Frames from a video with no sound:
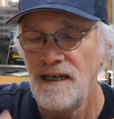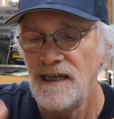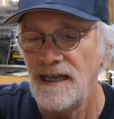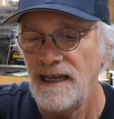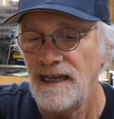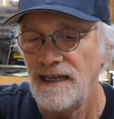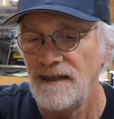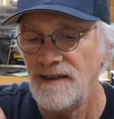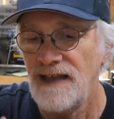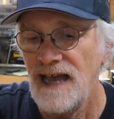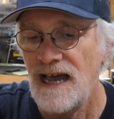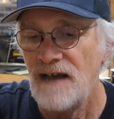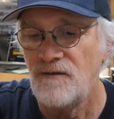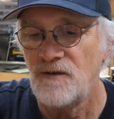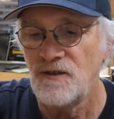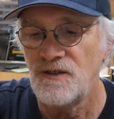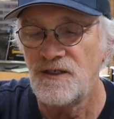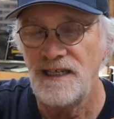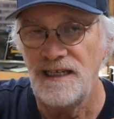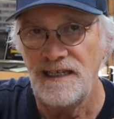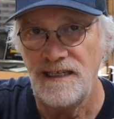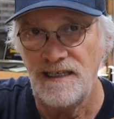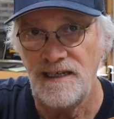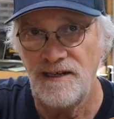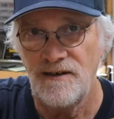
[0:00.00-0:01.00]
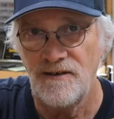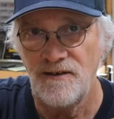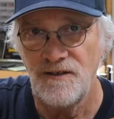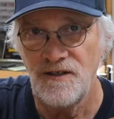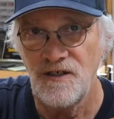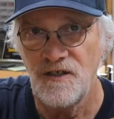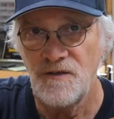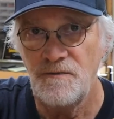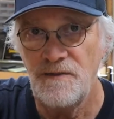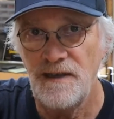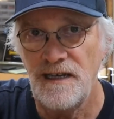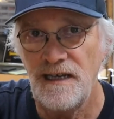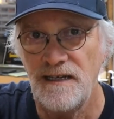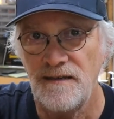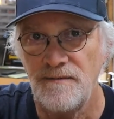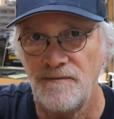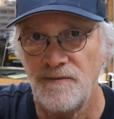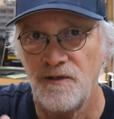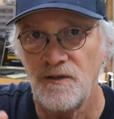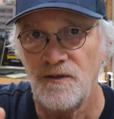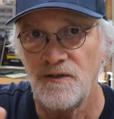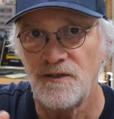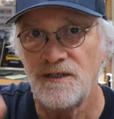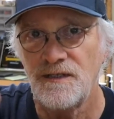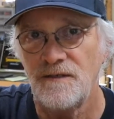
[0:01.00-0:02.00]
And that will take care of this belly
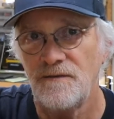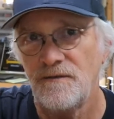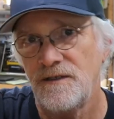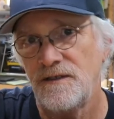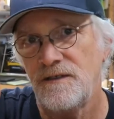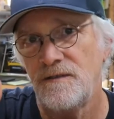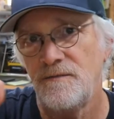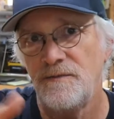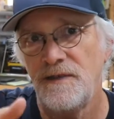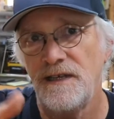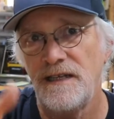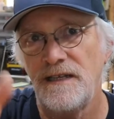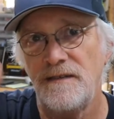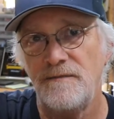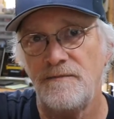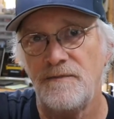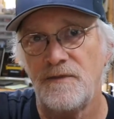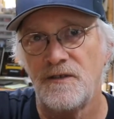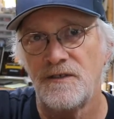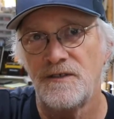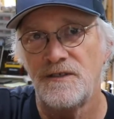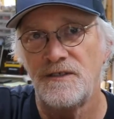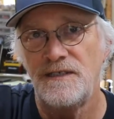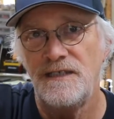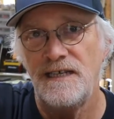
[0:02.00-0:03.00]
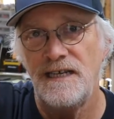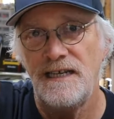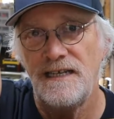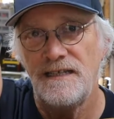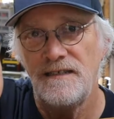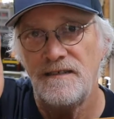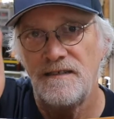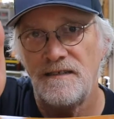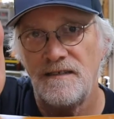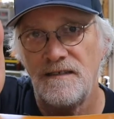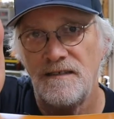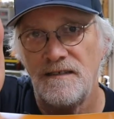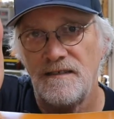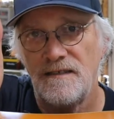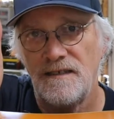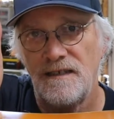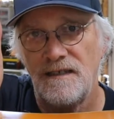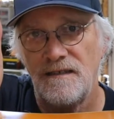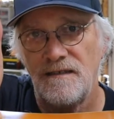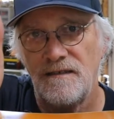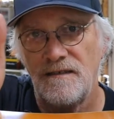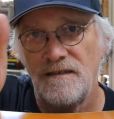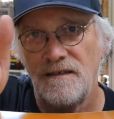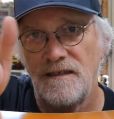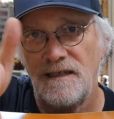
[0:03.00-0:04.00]
bulge. Now what the belly bulge does is
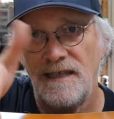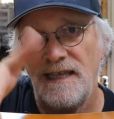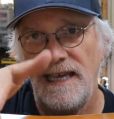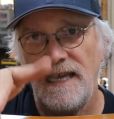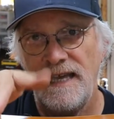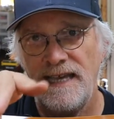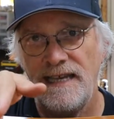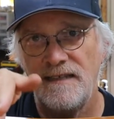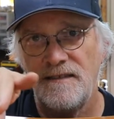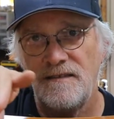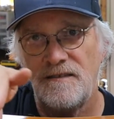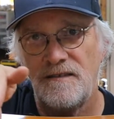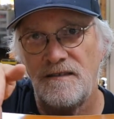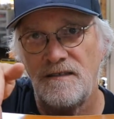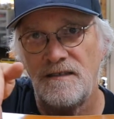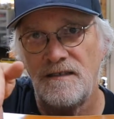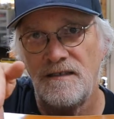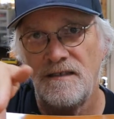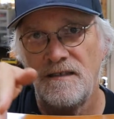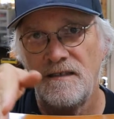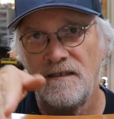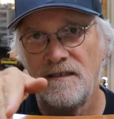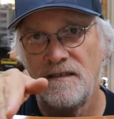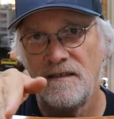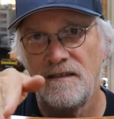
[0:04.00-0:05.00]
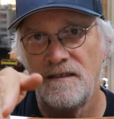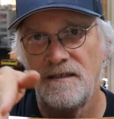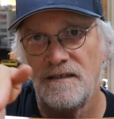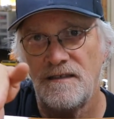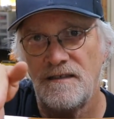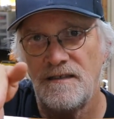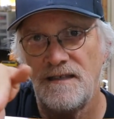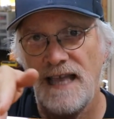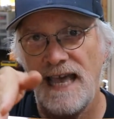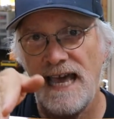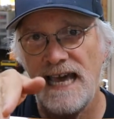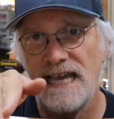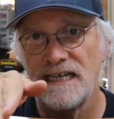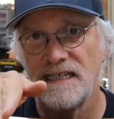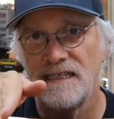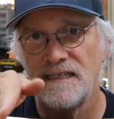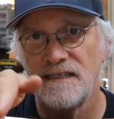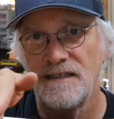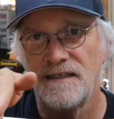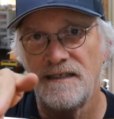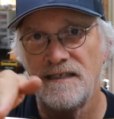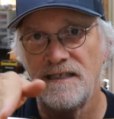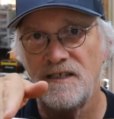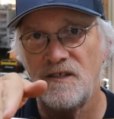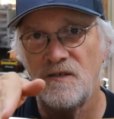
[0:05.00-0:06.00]
it cants the saddle
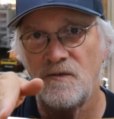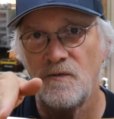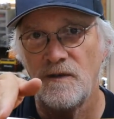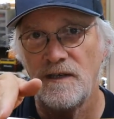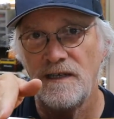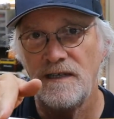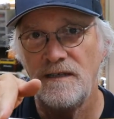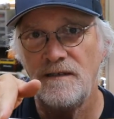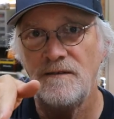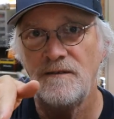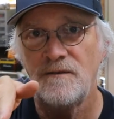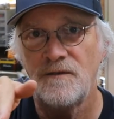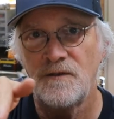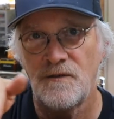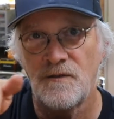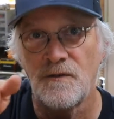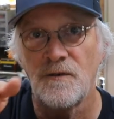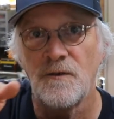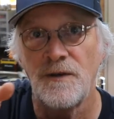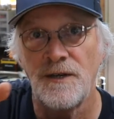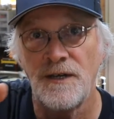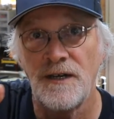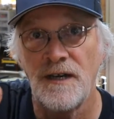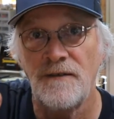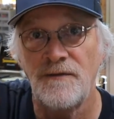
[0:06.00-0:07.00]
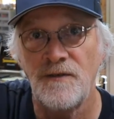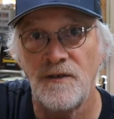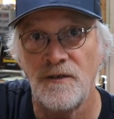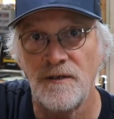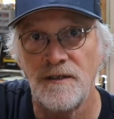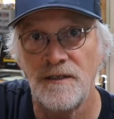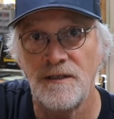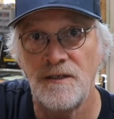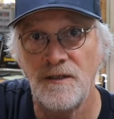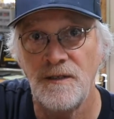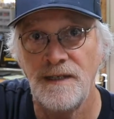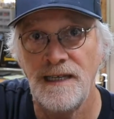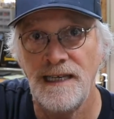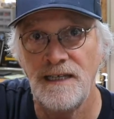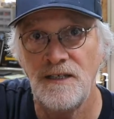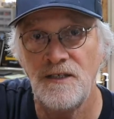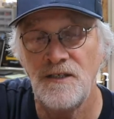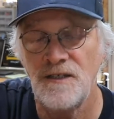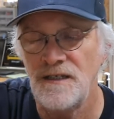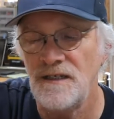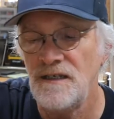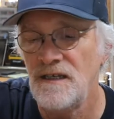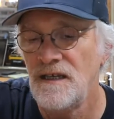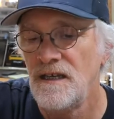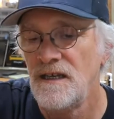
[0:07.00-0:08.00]
this way, throwing off your
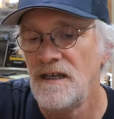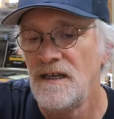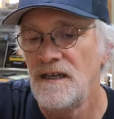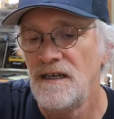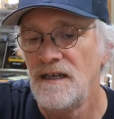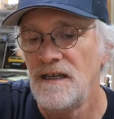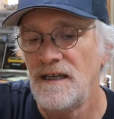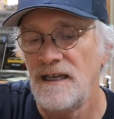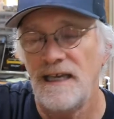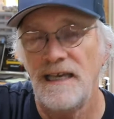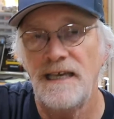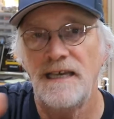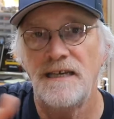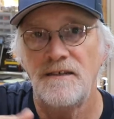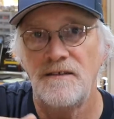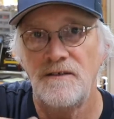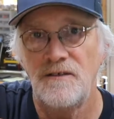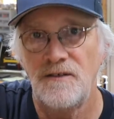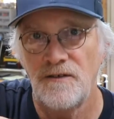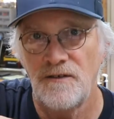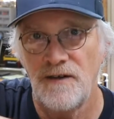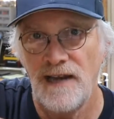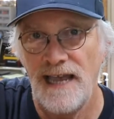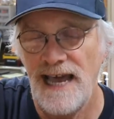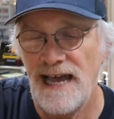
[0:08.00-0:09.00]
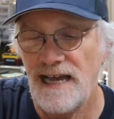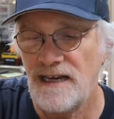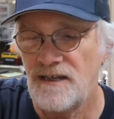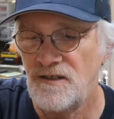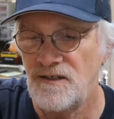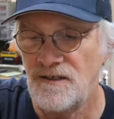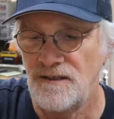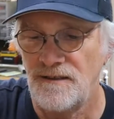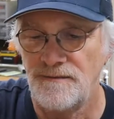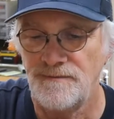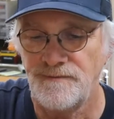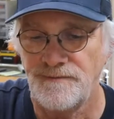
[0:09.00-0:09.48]
intonation and your action.